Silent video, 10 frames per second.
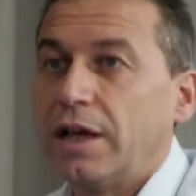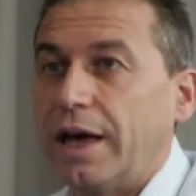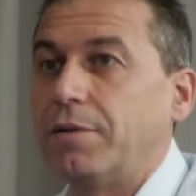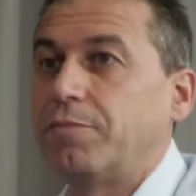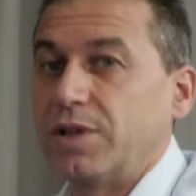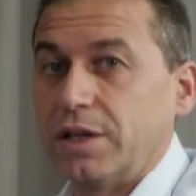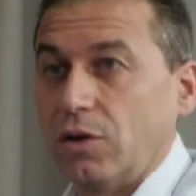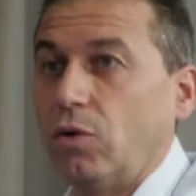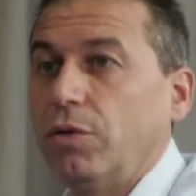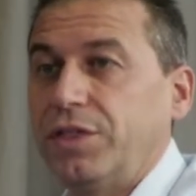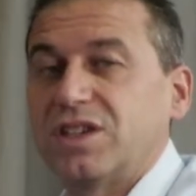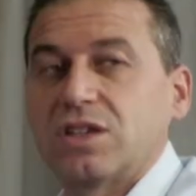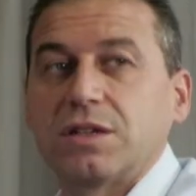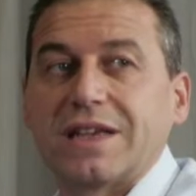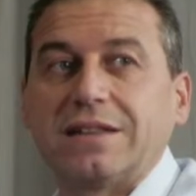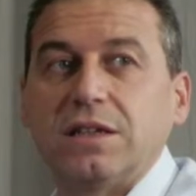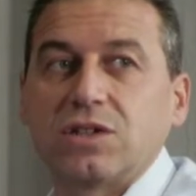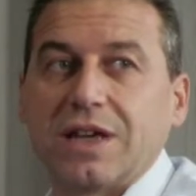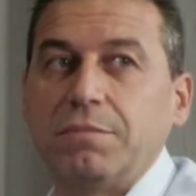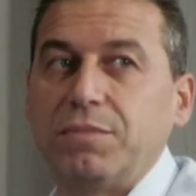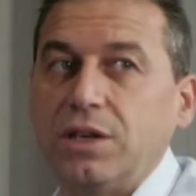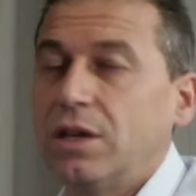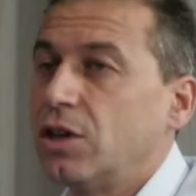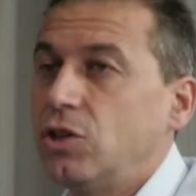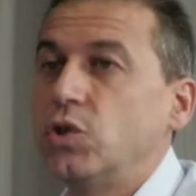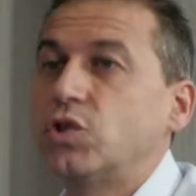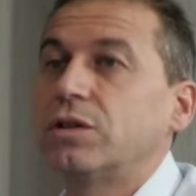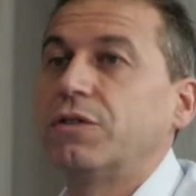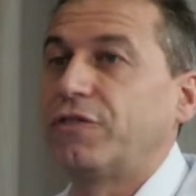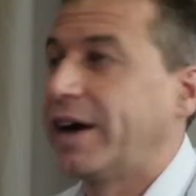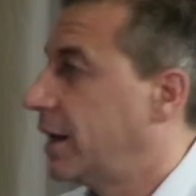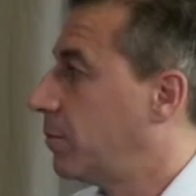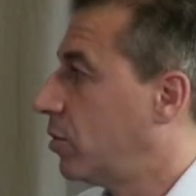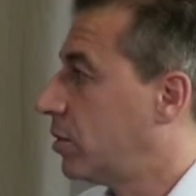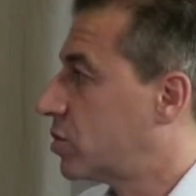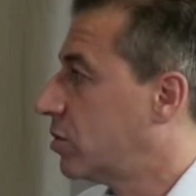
and all these settings can be user definable. So